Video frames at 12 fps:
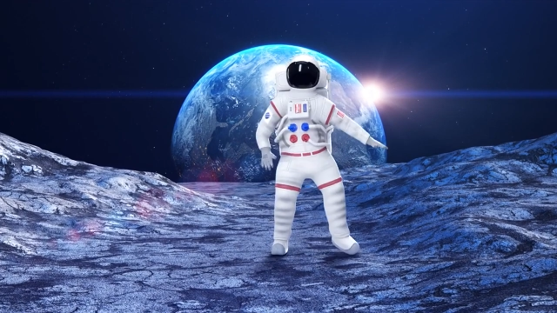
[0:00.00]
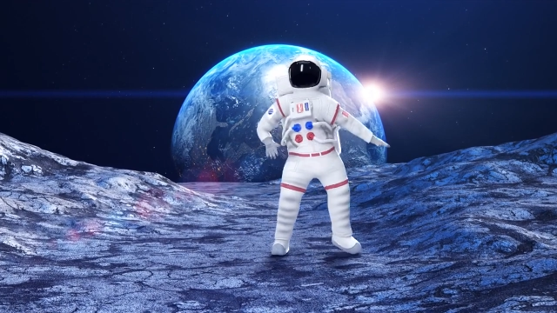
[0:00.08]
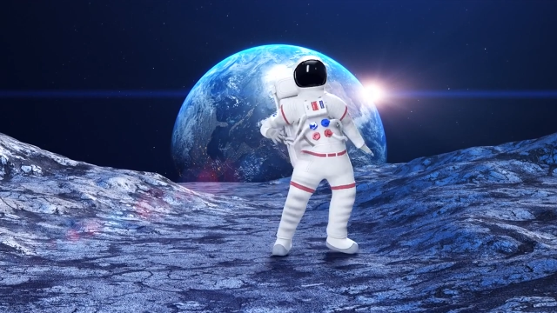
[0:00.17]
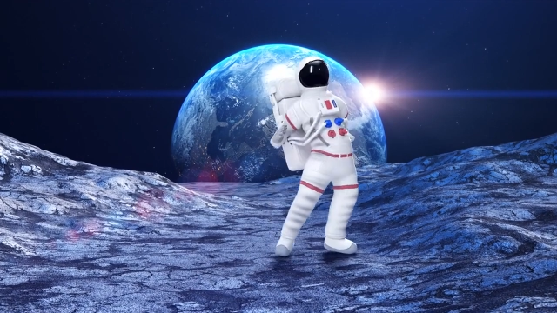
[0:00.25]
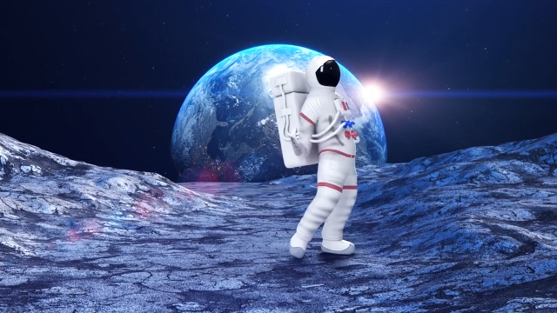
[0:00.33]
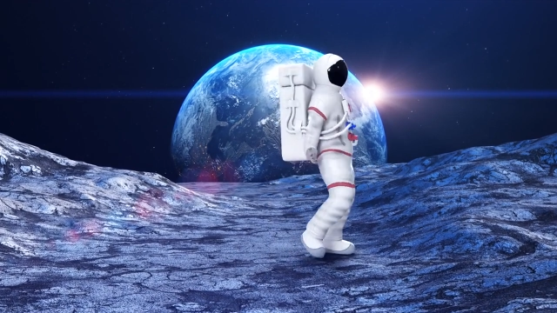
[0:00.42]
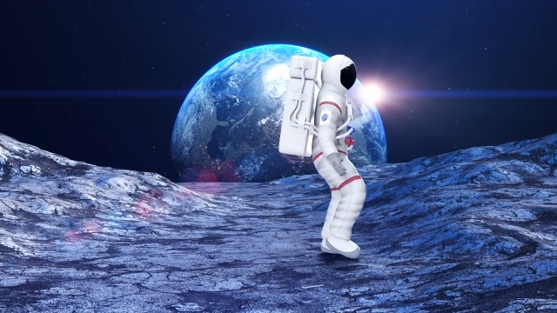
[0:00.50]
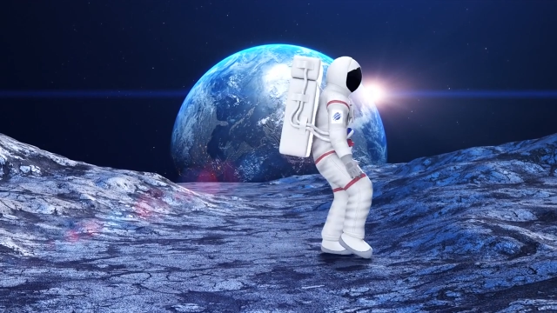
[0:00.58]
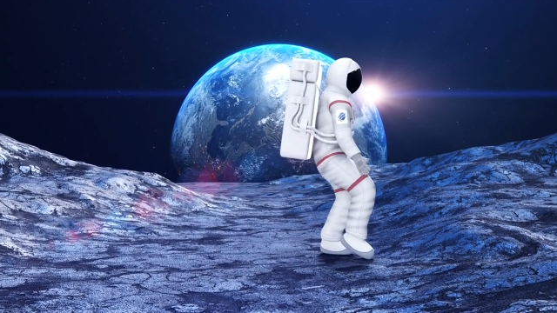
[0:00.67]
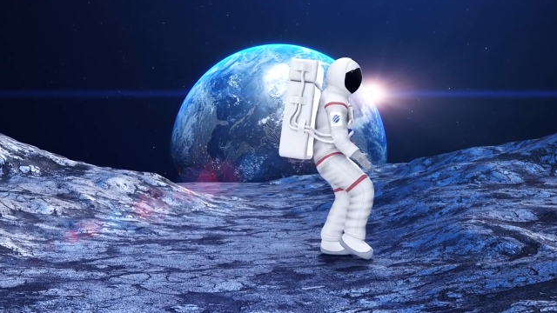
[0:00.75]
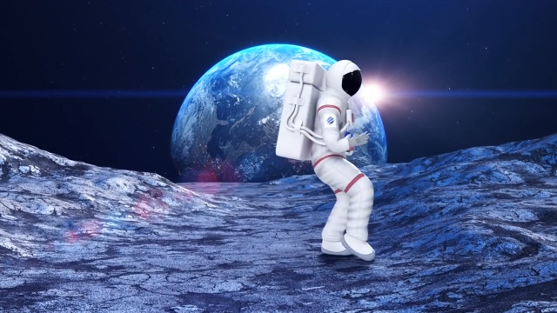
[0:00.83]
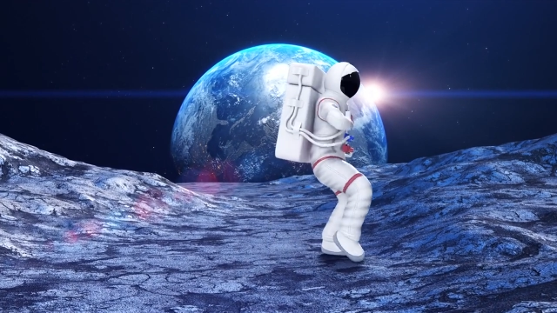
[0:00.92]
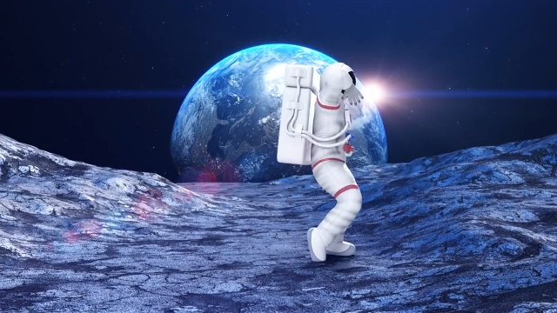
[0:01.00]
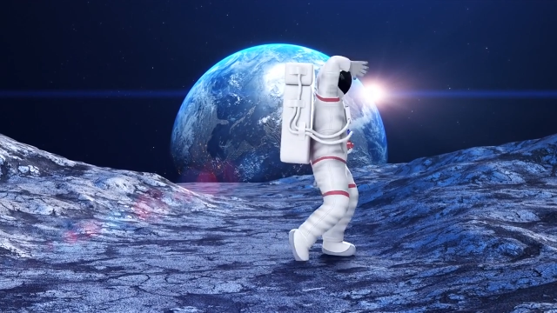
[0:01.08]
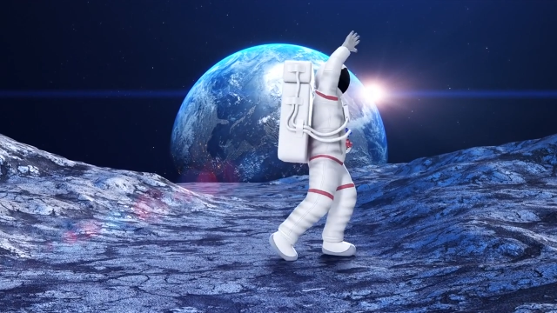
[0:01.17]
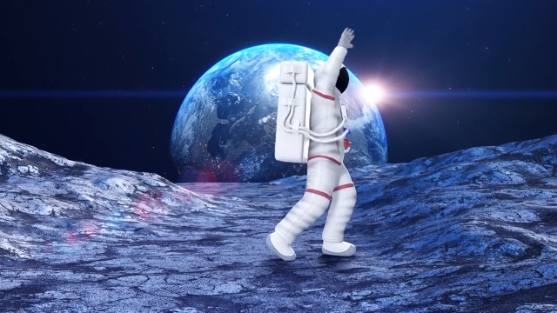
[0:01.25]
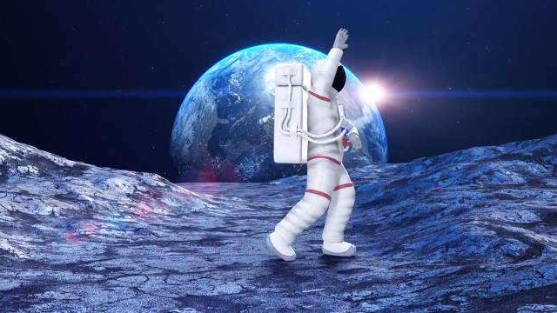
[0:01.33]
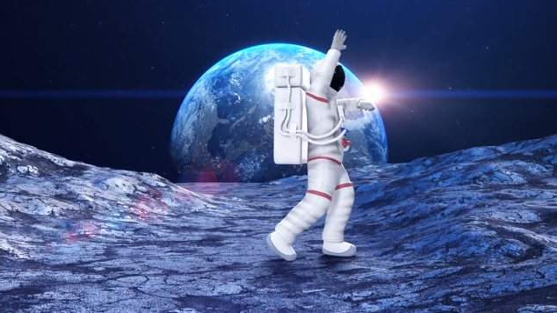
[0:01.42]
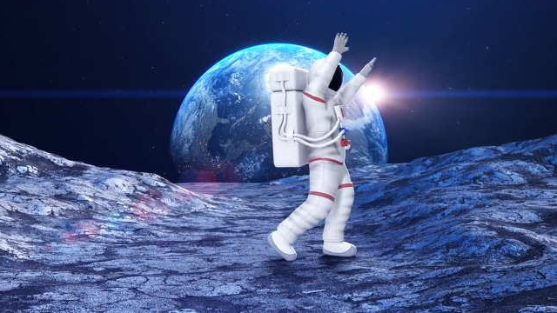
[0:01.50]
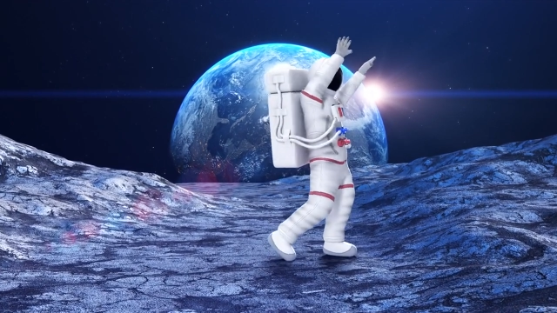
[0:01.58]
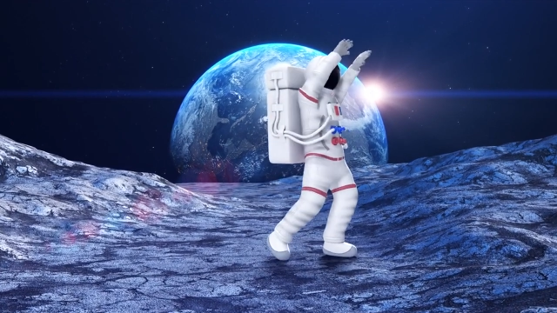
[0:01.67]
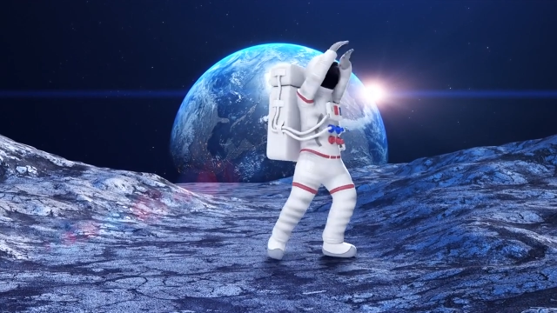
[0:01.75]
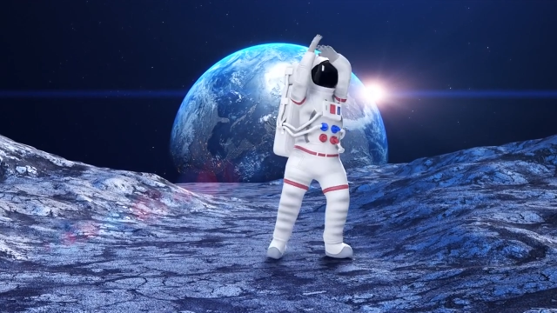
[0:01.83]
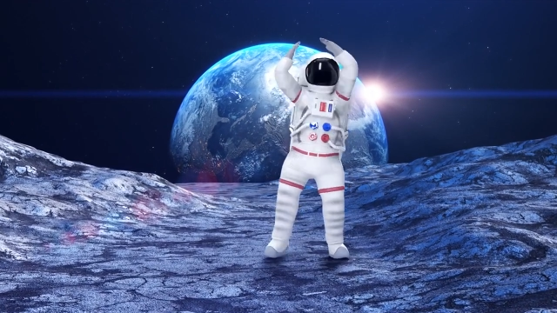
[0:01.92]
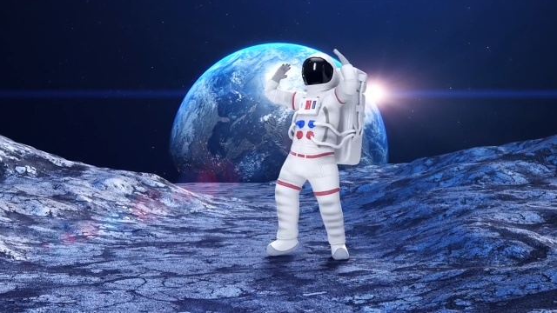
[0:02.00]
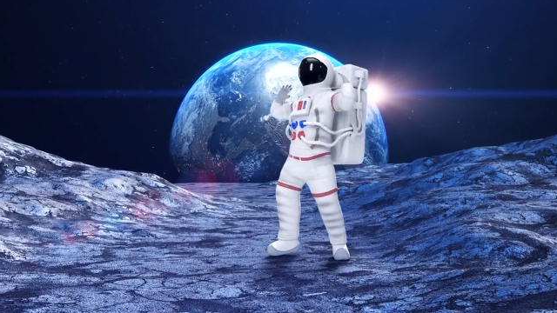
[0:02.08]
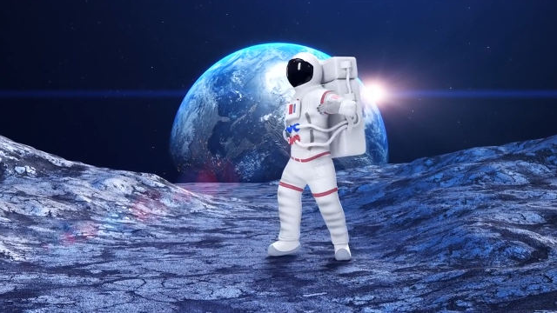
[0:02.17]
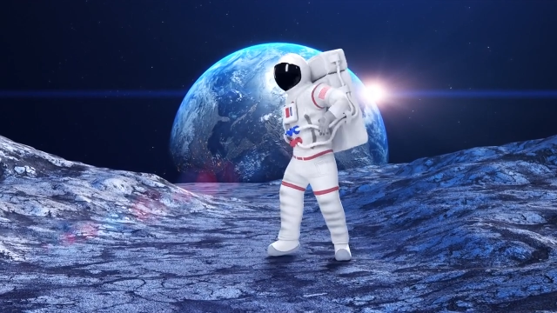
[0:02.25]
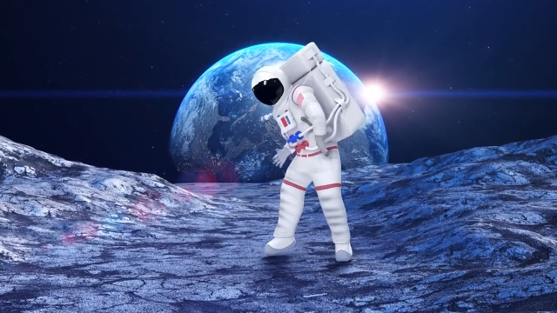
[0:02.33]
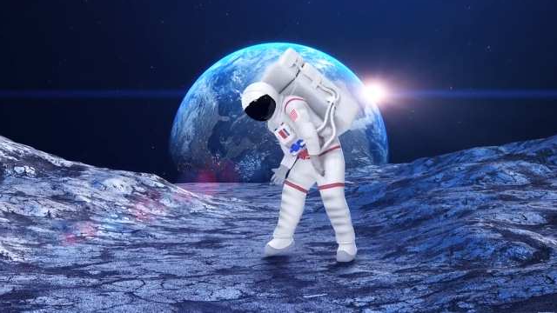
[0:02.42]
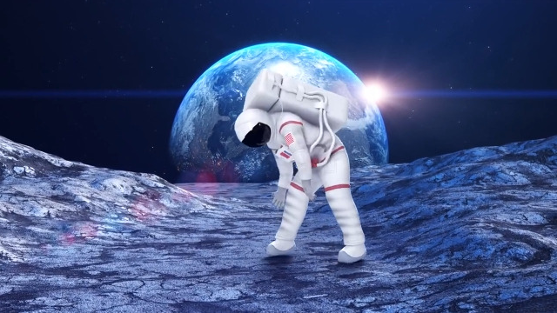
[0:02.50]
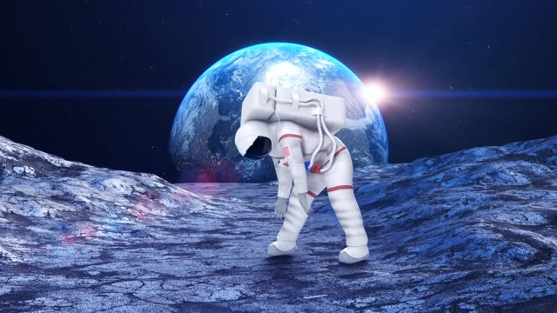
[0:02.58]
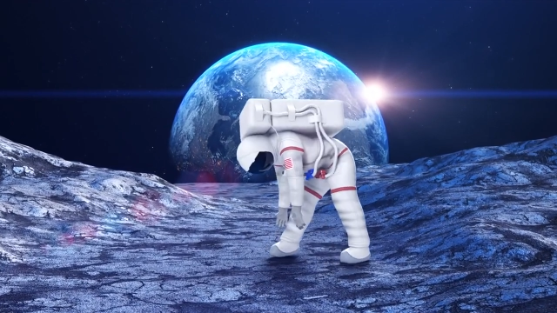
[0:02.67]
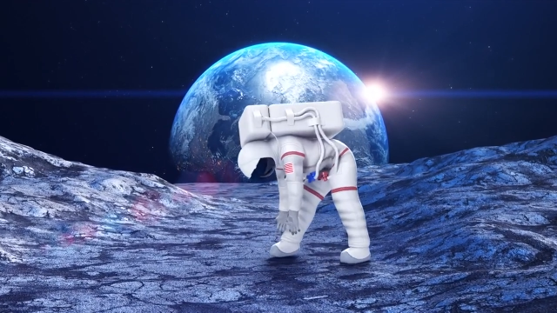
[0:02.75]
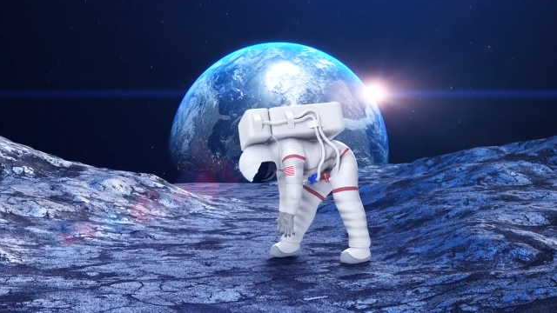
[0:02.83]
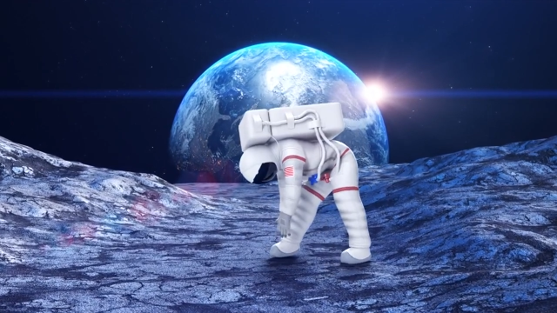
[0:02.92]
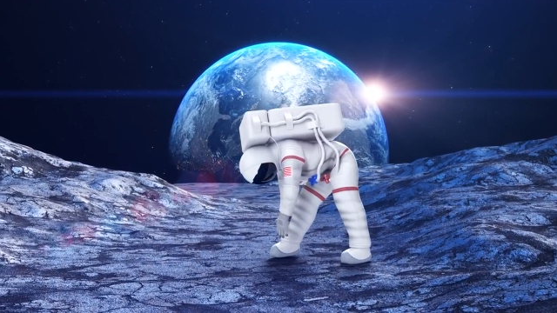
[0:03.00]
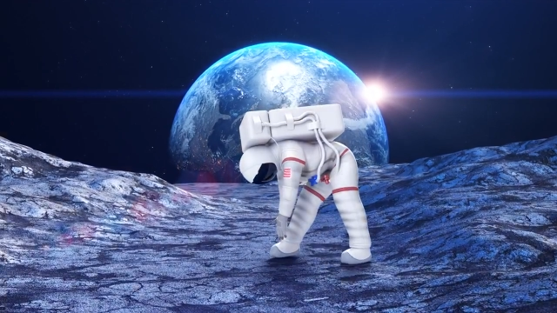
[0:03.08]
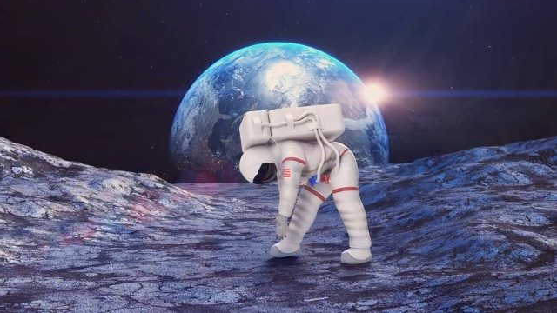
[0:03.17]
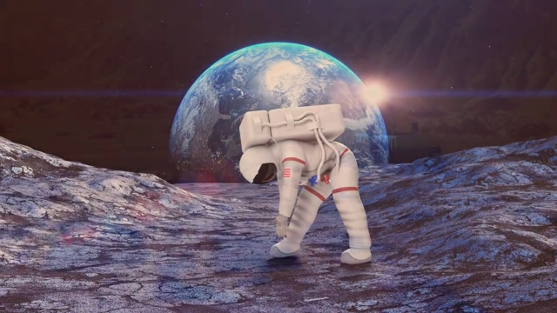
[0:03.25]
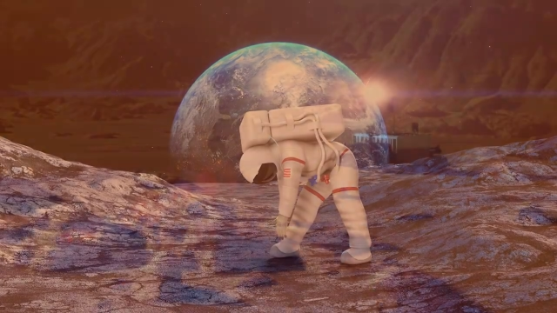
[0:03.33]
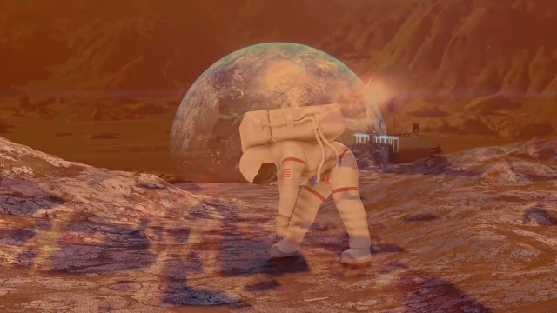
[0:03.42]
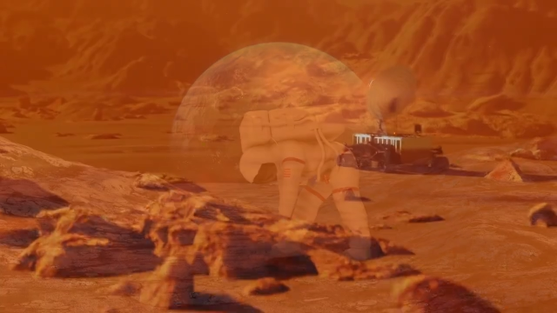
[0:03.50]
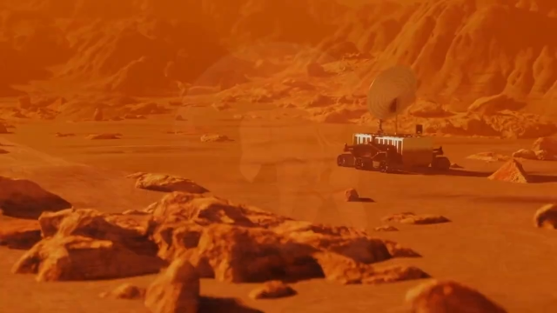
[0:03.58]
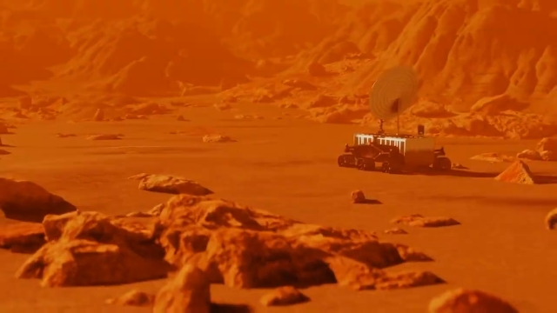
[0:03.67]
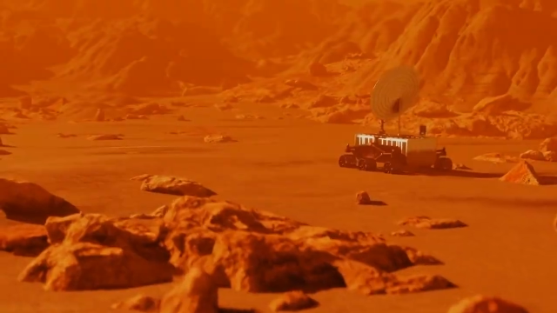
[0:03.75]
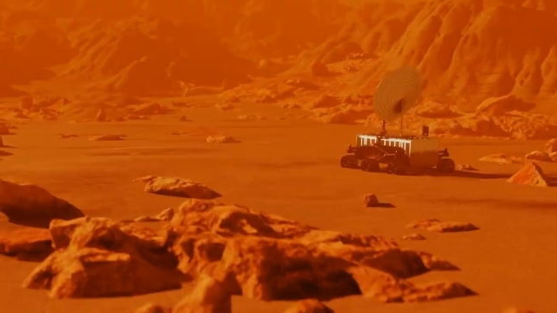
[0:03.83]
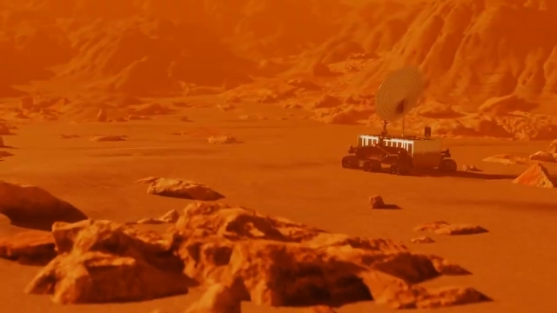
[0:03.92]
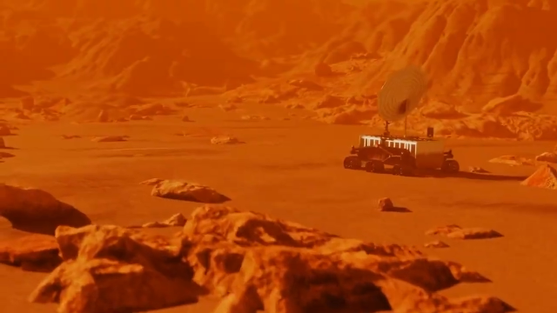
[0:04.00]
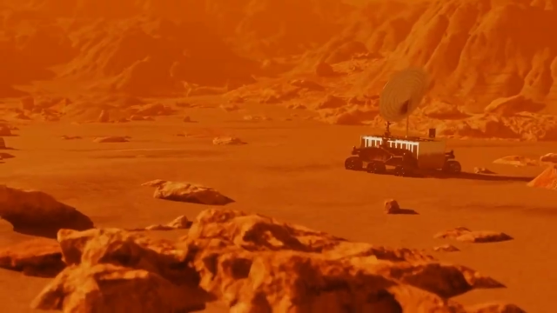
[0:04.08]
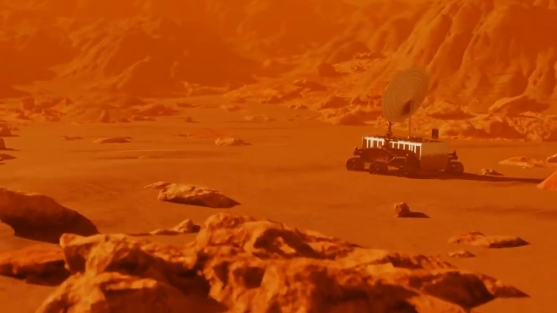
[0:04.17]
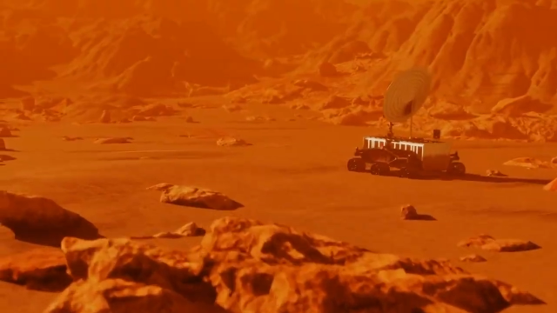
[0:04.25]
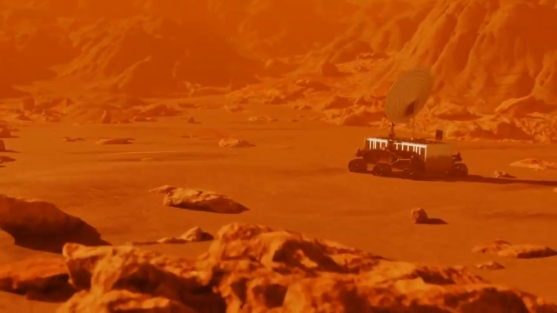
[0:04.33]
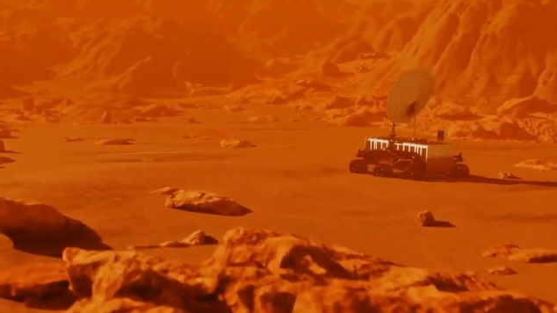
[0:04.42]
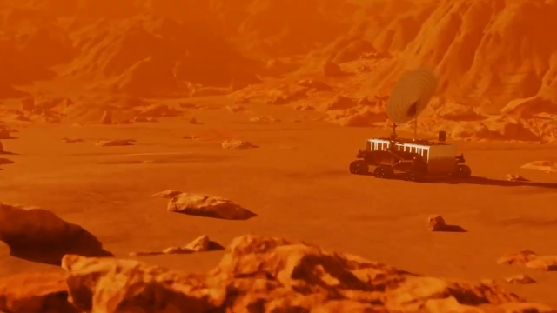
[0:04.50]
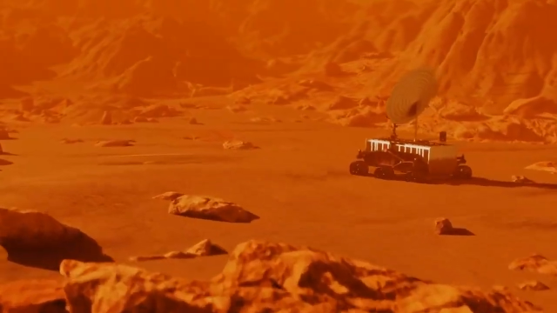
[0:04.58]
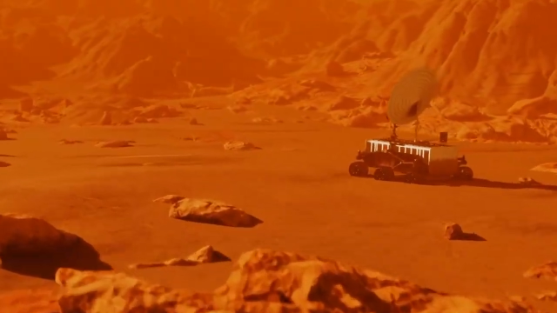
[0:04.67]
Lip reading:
[unreadable: no face in view]